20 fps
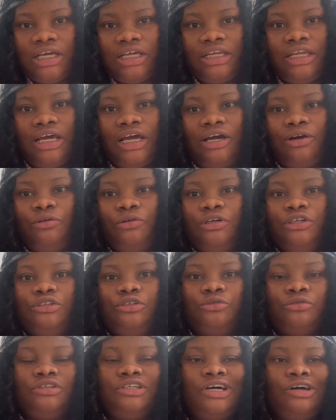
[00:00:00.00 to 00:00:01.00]
They are going
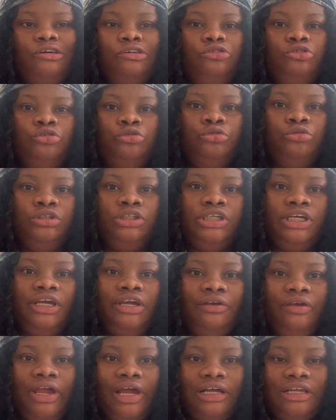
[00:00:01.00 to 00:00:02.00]
to tell you
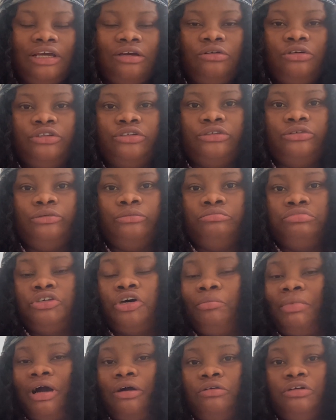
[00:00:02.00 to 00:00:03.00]
the area.
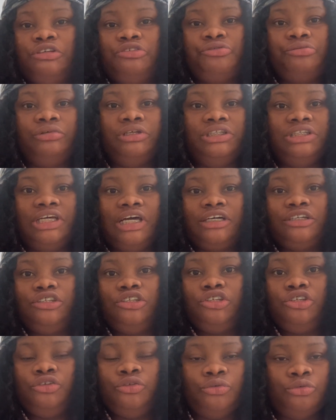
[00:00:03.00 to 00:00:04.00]
Some are going to
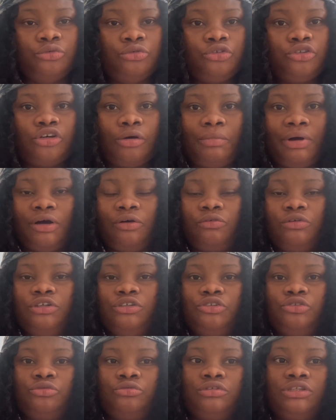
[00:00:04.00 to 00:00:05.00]
reject you. Some are
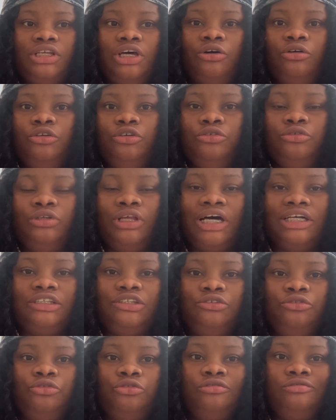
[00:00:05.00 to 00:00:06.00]
going to tell you
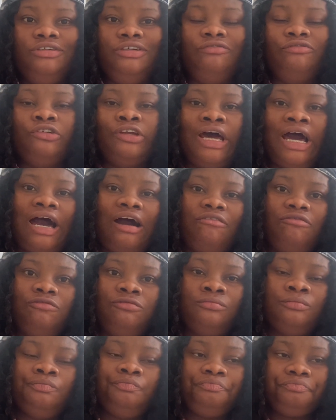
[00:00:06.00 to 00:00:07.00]
that you don't even have
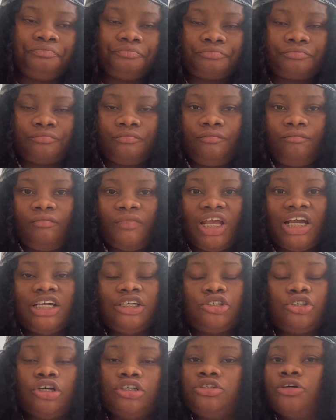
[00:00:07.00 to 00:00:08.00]
a
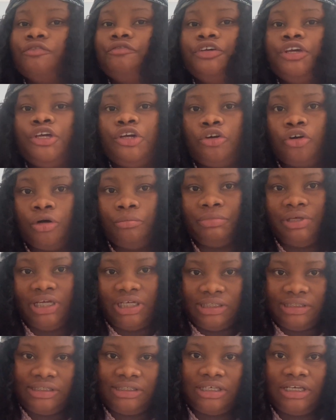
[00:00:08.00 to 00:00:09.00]
source of income
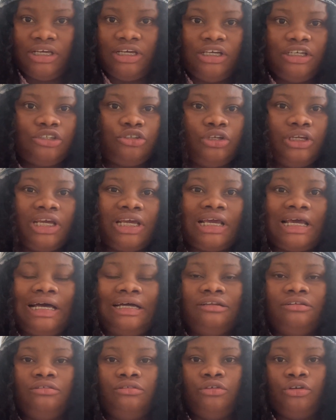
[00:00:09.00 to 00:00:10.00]
yet, so they
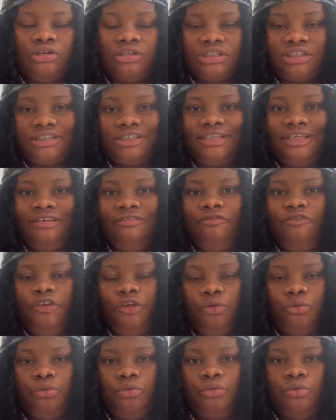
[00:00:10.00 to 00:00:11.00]
cannot give
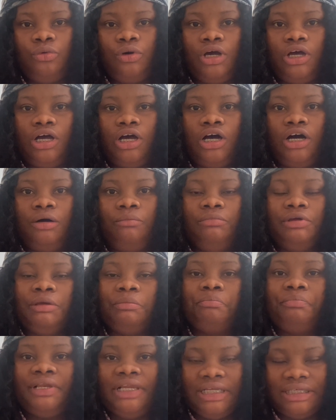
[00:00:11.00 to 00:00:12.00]
you a
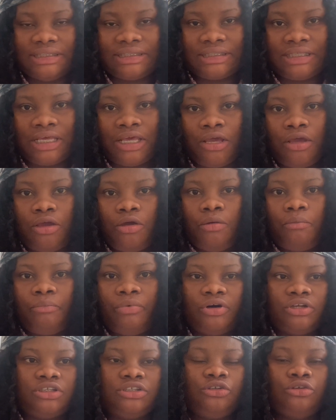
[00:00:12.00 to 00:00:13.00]
place.
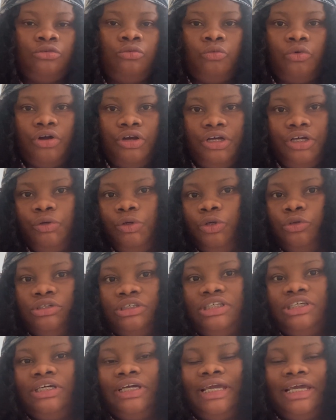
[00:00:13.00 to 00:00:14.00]
But don't worry, you
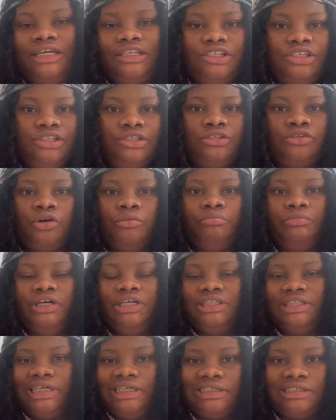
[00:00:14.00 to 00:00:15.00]
still get some
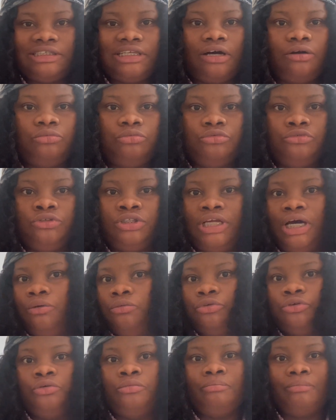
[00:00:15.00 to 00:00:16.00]
agents that
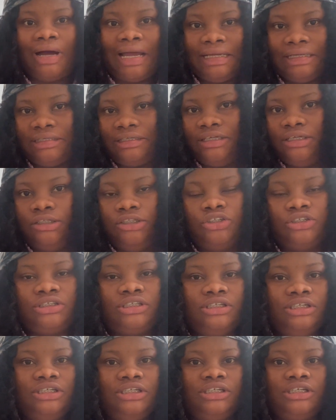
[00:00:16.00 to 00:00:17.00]
wouldn't mind. They just
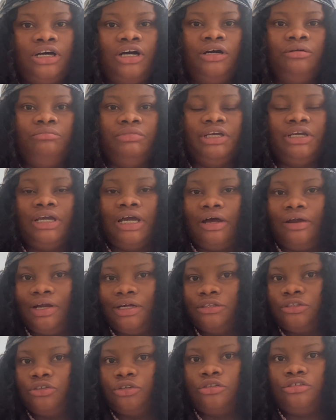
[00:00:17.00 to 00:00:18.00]
need a
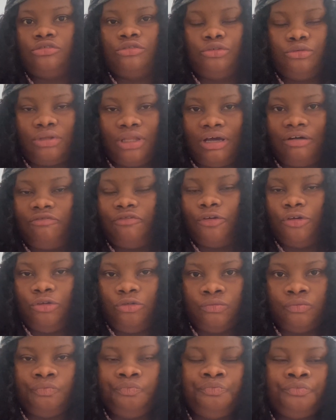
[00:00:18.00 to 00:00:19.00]
guarantor to do that for
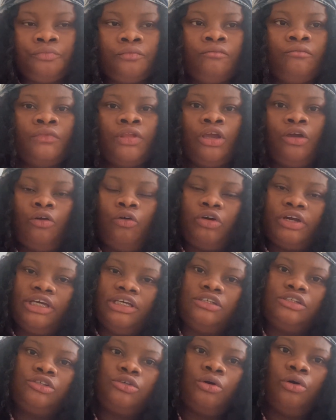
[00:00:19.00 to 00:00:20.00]
you.
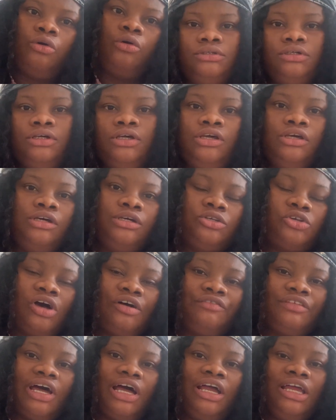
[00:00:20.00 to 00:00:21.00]
Okay, so
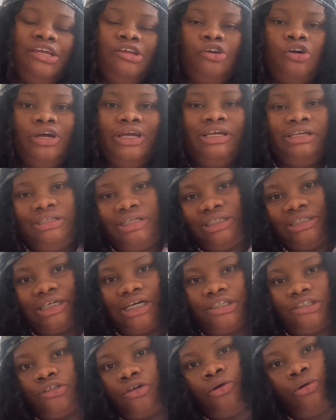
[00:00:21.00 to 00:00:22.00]
after your agent
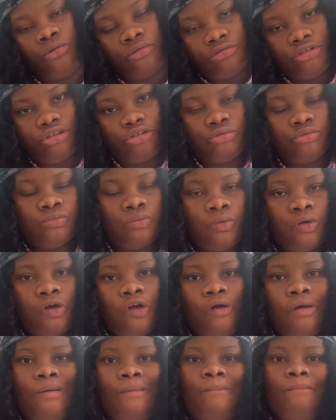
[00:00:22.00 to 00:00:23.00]
had called you,
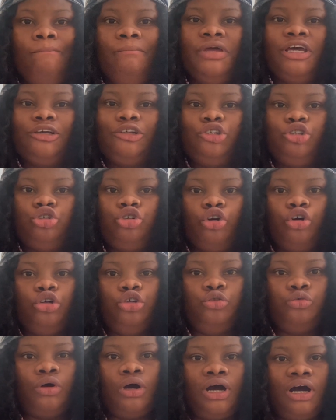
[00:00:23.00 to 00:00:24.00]
make sure
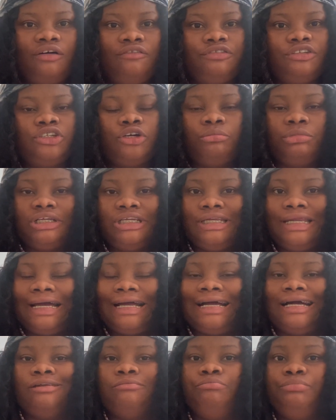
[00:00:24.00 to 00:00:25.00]
you have somebody
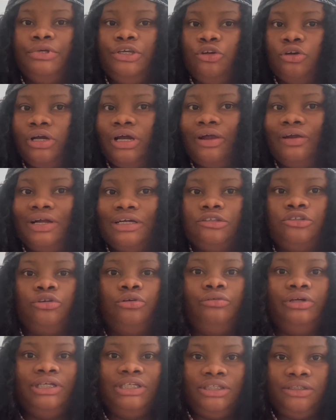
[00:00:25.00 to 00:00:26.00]
that can be your
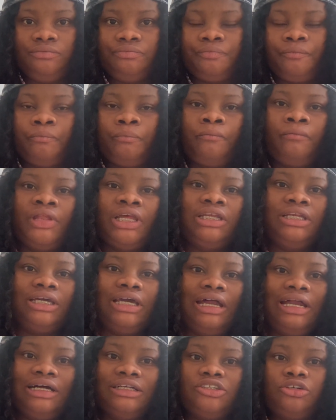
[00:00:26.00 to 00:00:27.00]
guarantor ready. The
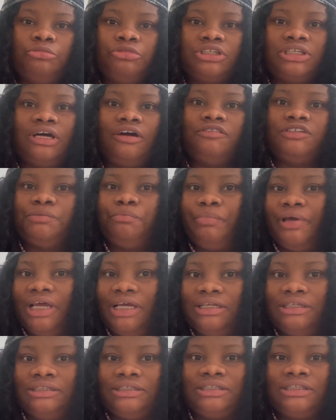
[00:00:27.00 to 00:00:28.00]
guarantor must have
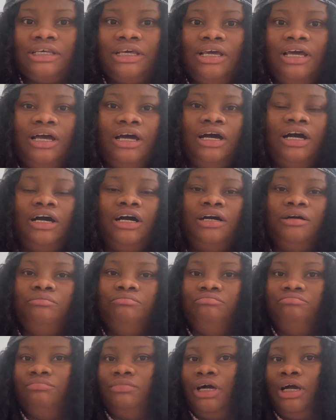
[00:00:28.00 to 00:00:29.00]
spent
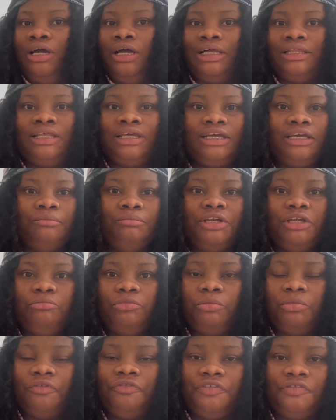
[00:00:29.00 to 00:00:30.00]
I think a
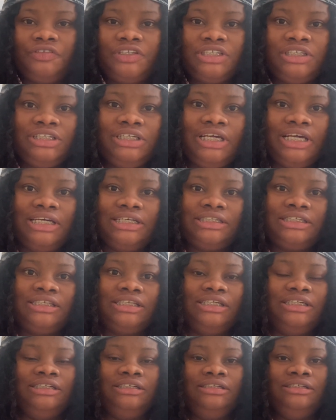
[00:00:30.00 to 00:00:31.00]
minimum of 15 years
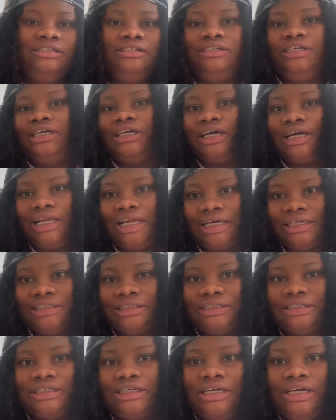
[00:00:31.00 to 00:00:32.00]
in
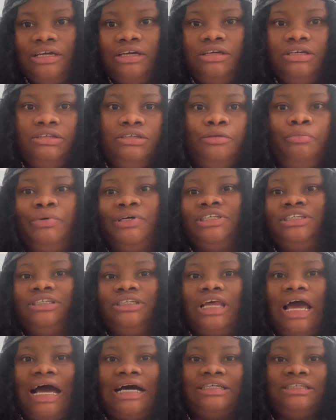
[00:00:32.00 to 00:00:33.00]
England. The
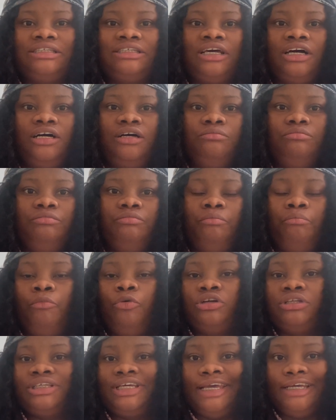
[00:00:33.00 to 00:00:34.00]
person has
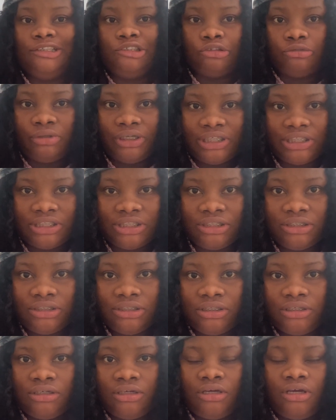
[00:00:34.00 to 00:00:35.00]
mortgage already,
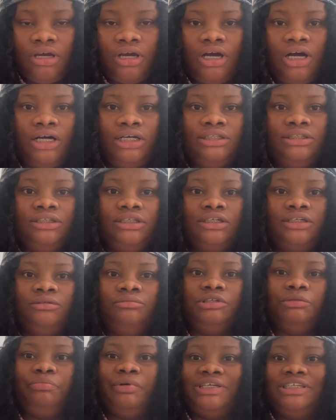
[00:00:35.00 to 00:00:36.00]
and
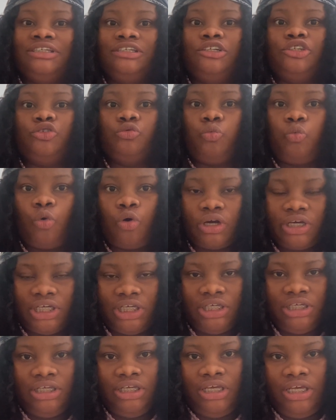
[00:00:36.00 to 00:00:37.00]
the person is
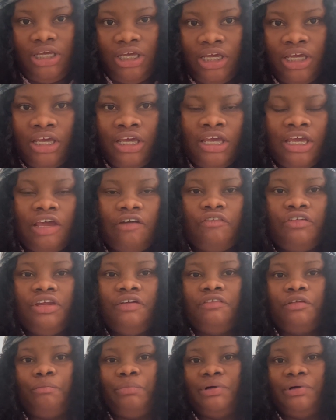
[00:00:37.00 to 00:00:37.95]
working here. Even if the